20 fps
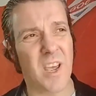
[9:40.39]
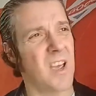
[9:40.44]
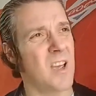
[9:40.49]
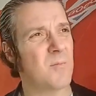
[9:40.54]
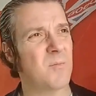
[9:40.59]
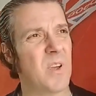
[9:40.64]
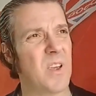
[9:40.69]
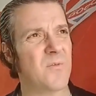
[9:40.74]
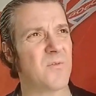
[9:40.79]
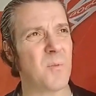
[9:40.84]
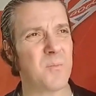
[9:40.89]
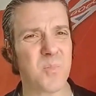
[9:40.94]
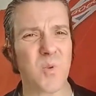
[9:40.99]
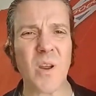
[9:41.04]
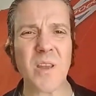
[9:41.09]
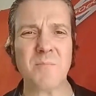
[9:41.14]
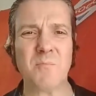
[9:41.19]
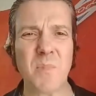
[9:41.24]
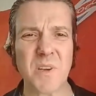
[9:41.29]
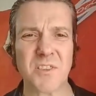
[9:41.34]
but if the
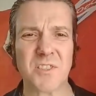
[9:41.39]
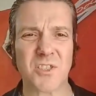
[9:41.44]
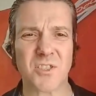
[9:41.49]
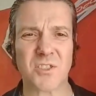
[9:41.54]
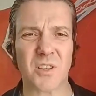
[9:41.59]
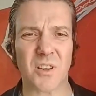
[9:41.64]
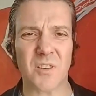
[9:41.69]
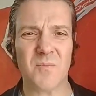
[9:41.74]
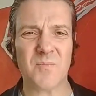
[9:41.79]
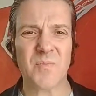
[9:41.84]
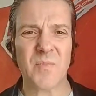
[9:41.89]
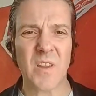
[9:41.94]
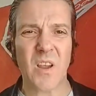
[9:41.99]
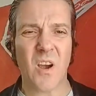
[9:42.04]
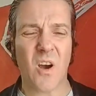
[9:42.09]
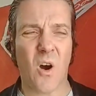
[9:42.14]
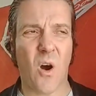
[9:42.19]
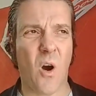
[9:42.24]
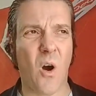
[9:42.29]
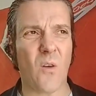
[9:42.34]
Prime Minister
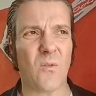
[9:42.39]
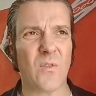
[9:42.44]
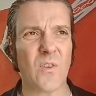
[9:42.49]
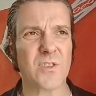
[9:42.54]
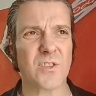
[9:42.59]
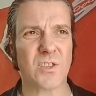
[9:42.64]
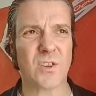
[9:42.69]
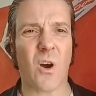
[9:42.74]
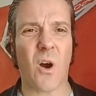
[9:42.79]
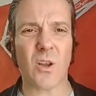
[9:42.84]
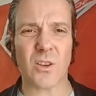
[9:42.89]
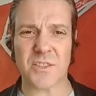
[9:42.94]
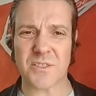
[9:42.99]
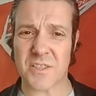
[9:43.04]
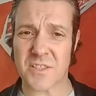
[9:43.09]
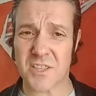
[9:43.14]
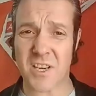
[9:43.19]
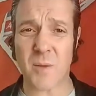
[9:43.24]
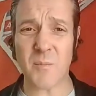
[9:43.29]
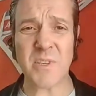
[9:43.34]
of Scotland is
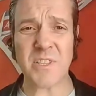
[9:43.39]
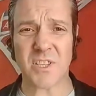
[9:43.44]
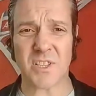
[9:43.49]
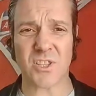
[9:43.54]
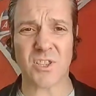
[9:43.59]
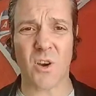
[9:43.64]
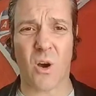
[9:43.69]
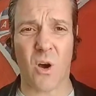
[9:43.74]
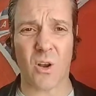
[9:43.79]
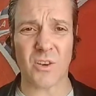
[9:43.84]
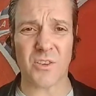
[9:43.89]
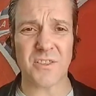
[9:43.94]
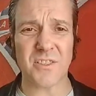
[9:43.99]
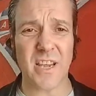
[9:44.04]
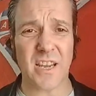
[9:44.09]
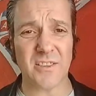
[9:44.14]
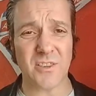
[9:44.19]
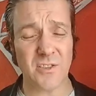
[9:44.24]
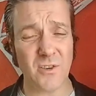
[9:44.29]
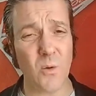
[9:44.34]
coming to Scotland
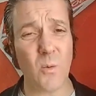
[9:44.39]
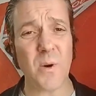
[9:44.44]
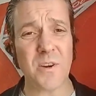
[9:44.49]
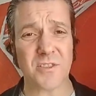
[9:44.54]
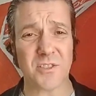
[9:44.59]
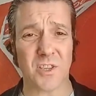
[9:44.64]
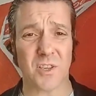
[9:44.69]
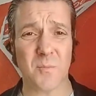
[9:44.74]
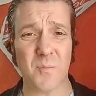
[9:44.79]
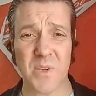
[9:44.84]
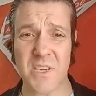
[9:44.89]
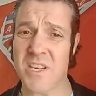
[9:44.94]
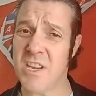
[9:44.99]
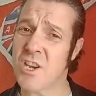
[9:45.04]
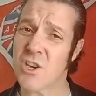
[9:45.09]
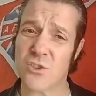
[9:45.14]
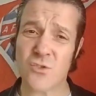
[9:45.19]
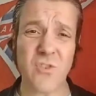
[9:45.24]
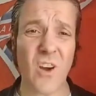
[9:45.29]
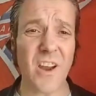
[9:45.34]
and you know where he's going to be,
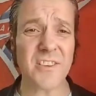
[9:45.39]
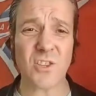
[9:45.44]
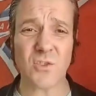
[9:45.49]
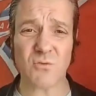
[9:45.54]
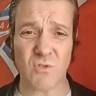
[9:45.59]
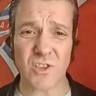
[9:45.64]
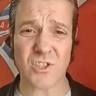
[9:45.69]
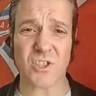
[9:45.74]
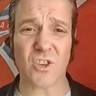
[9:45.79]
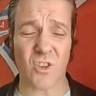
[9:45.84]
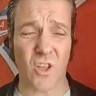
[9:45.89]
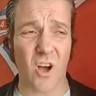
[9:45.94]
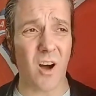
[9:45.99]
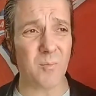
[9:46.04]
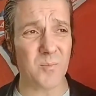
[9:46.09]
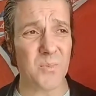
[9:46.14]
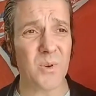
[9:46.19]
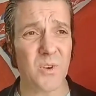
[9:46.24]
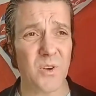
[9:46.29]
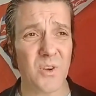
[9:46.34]
try to rustle up
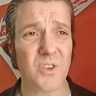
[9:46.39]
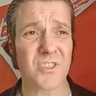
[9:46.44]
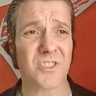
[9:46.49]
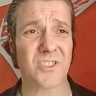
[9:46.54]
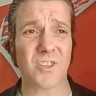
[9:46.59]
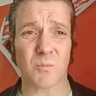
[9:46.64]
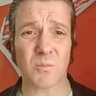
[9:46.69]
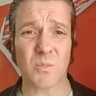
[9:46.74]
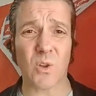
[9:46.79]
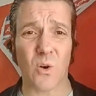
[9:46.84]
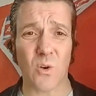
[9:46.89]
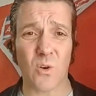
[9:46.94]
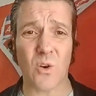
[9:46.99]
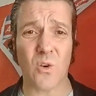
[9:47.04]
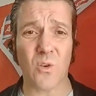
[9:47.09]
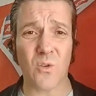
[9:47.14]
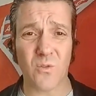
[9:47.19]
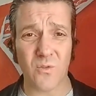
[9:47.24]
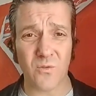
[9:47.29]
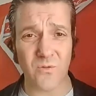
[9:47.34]
some
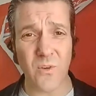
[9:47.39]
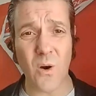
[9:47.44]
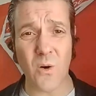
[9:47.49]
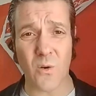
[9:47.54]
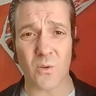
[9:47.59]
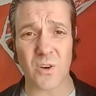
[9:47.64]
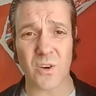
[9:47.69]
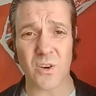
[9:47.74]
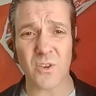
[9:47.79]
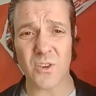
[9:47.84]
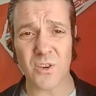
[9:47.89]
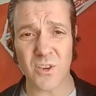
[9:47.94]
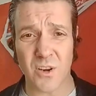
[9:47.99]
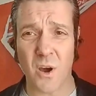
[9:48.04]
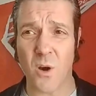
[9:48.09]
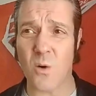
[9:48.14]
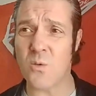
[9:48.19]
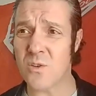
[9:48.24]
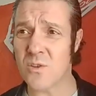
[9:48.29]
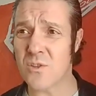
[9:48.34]
local folk, you know,